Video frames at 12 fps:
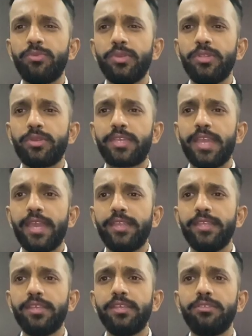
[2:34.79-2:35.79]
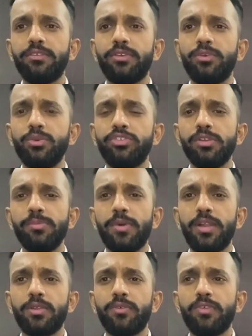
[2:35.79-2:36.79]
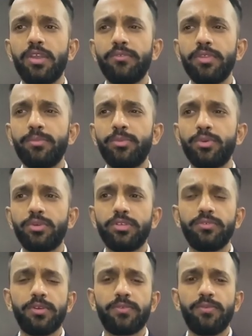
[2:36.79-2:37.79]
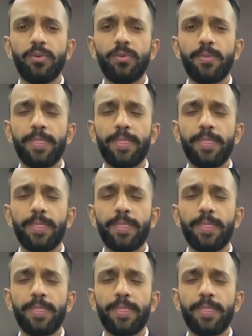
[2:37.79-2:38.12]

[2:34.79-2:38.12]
with your carrier is a crucial part of every broker's workflow